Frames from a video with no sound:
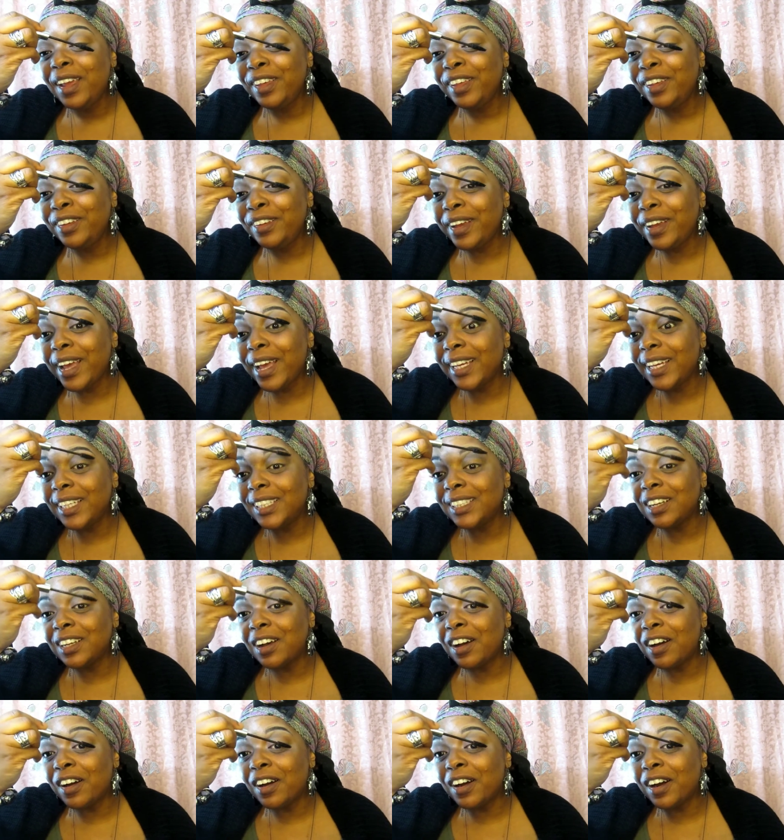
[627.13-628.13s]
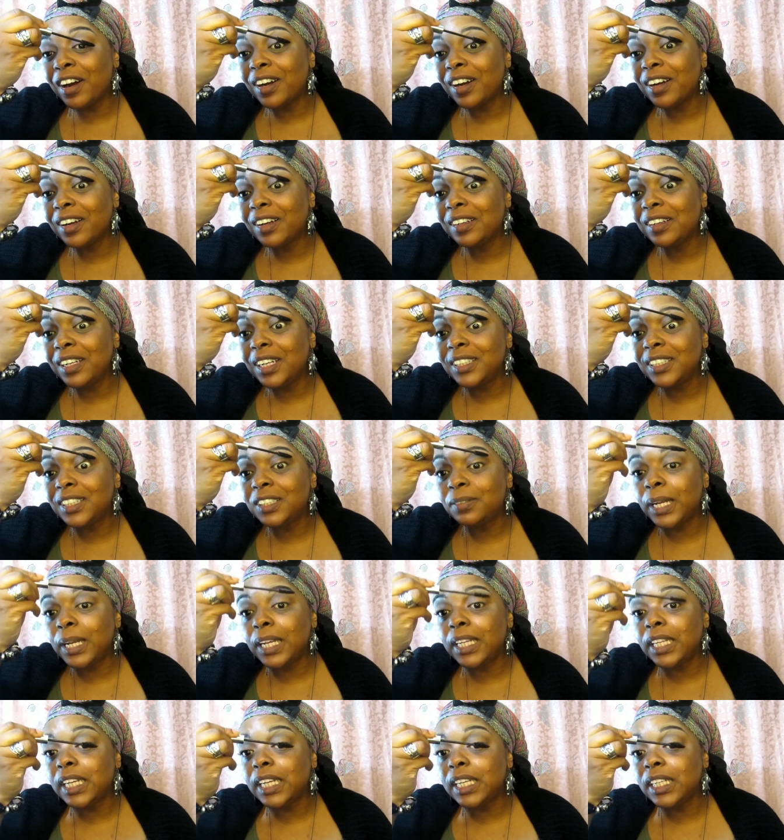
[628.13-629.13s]
you guys are nuts.
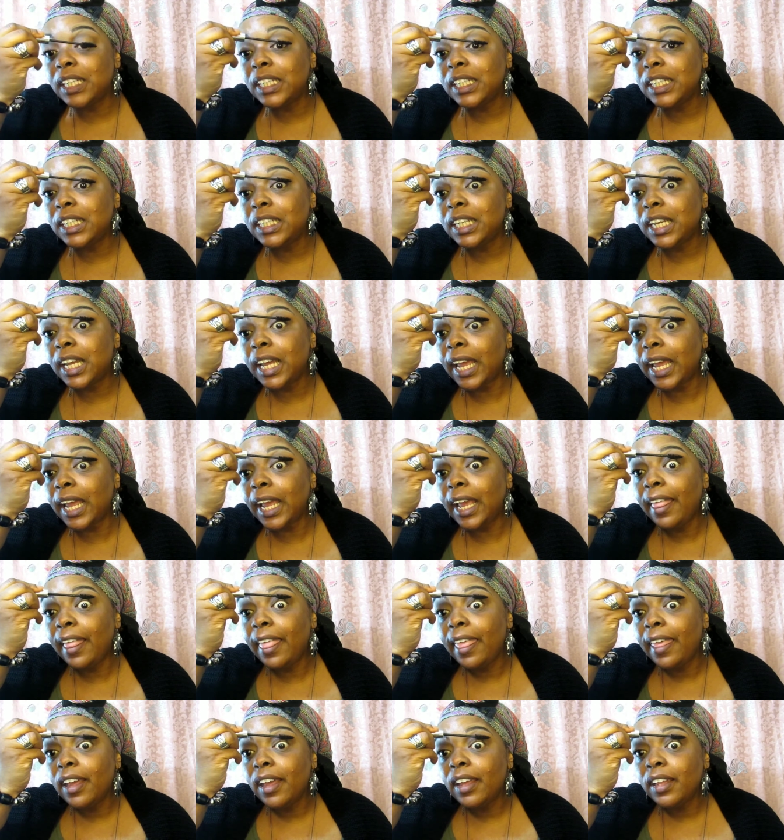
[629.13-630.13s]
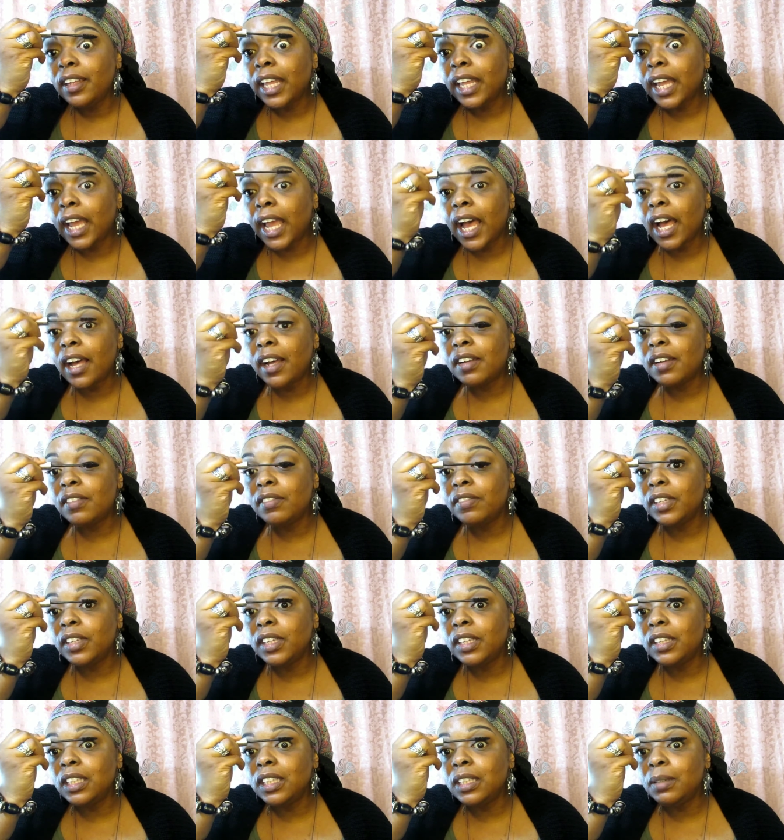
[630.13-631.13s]
But at the end of the day, they have
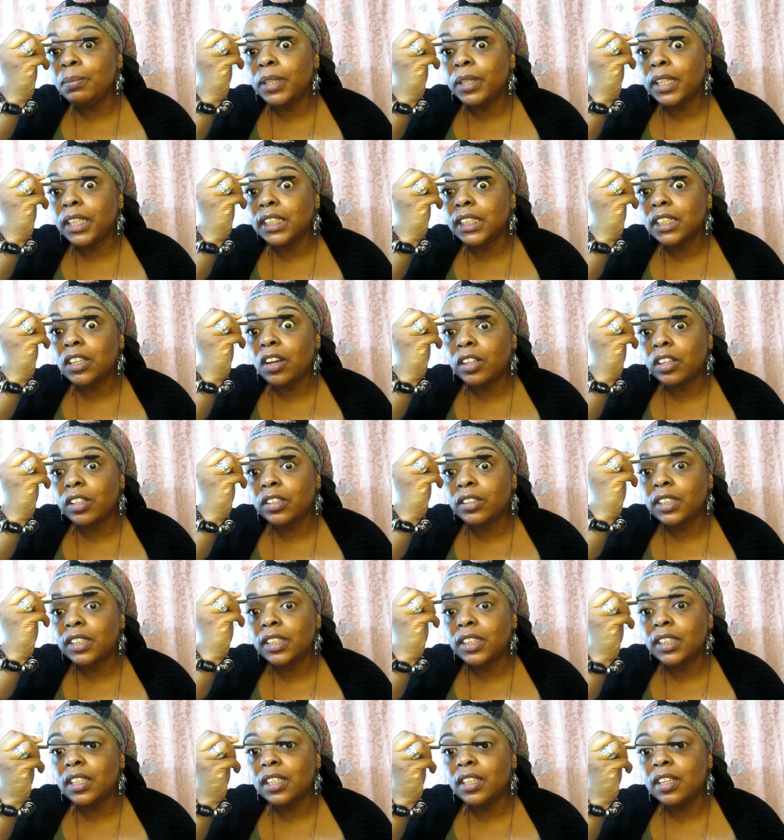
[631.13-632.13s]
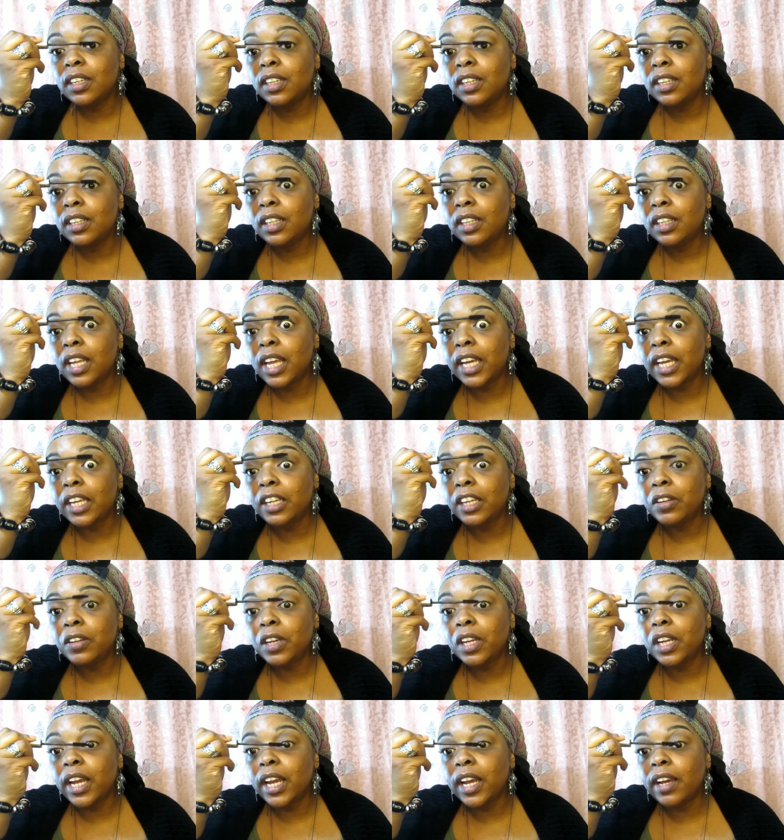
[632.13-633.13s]
the biggest hearts that you
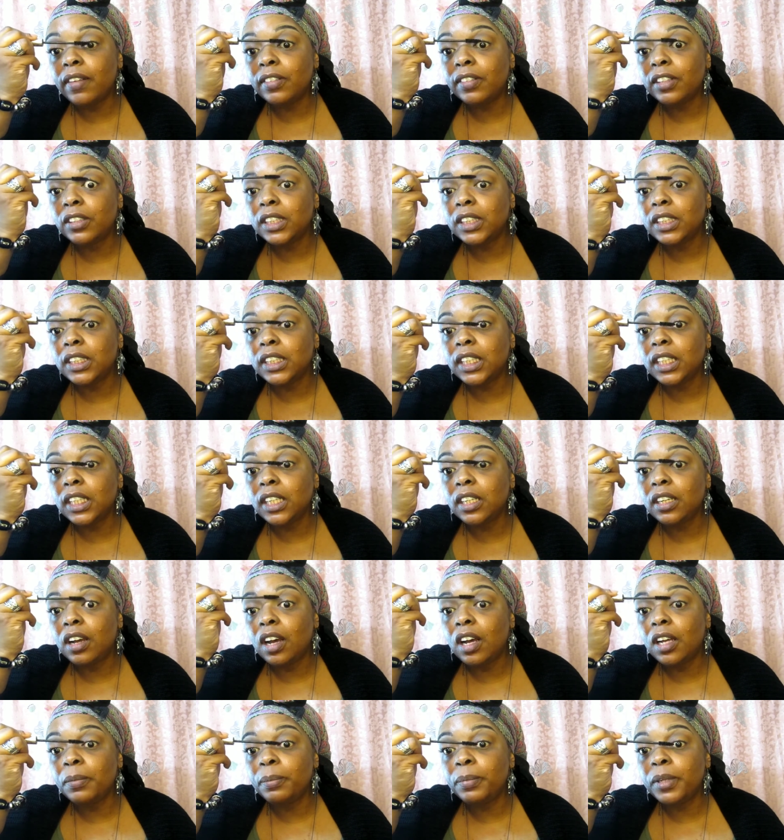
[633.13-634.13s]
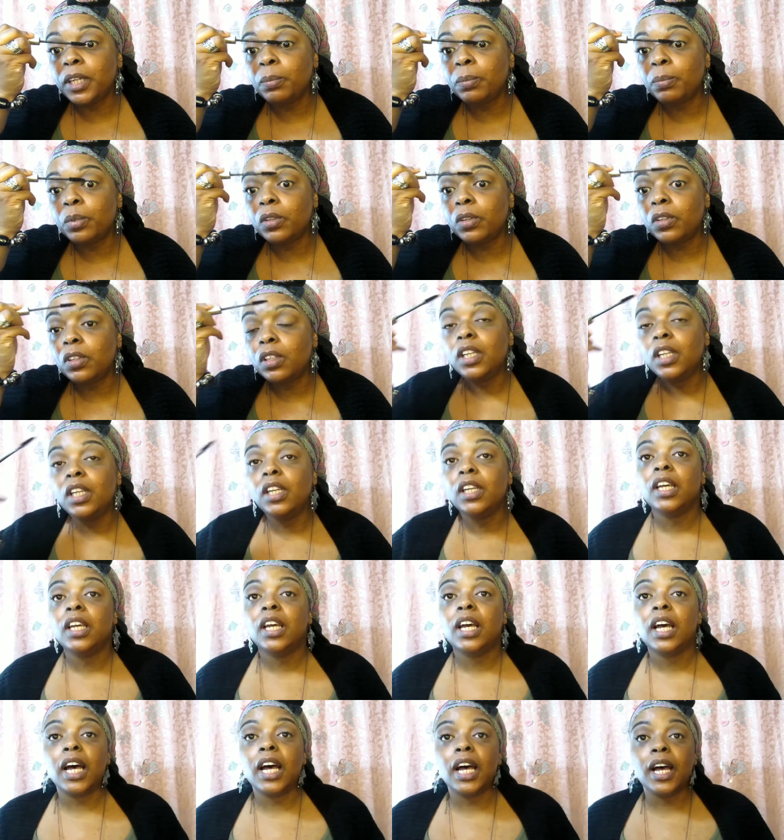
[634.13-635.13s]
can ever see on people.
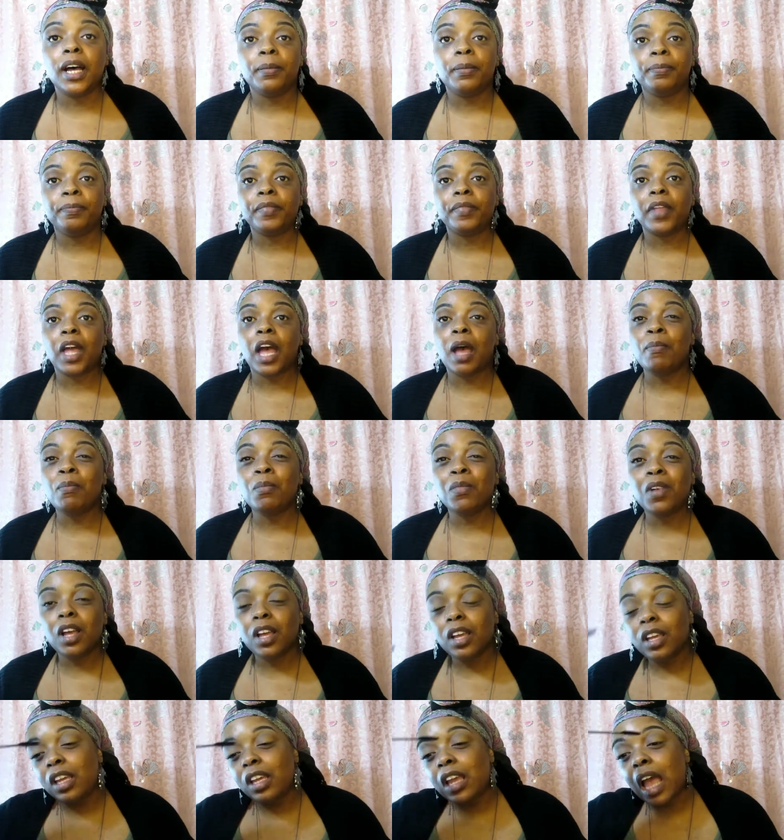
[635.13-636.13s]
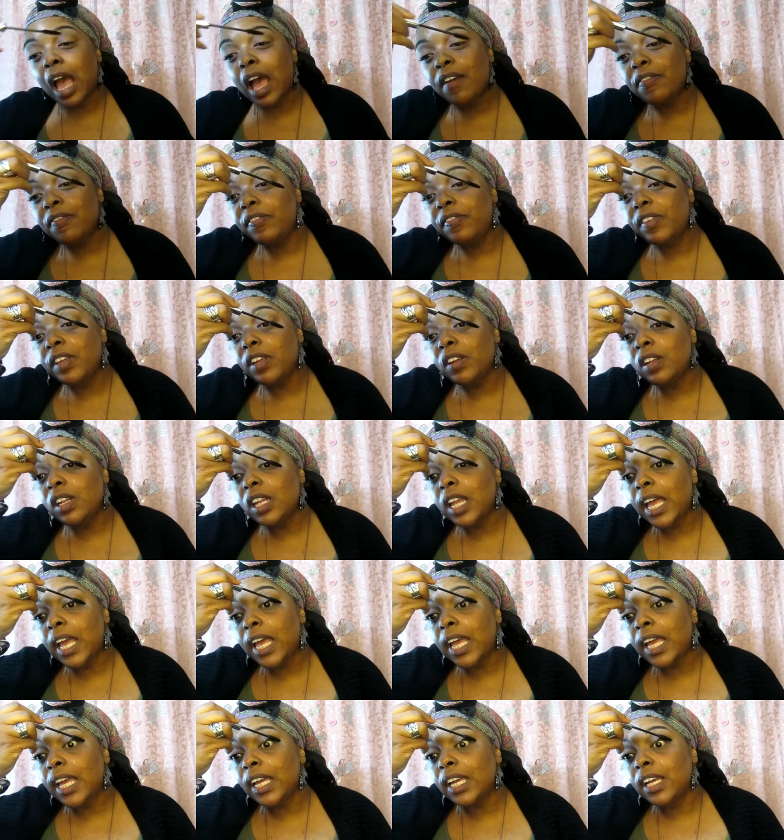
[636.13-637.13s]
Um, I'm, I feel
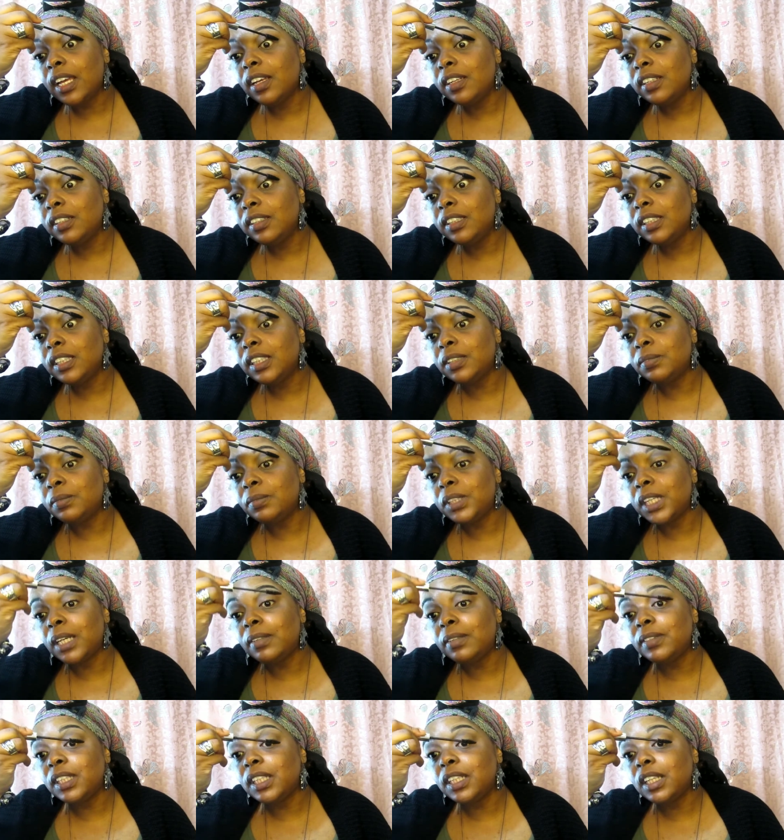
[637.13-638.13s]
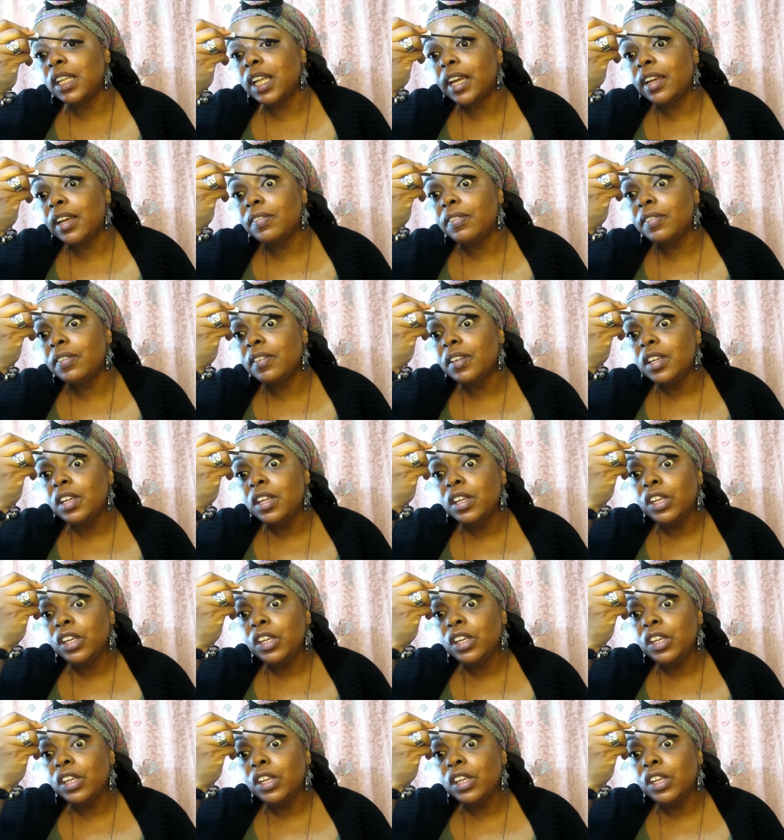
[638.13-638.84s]
like sometimes in life,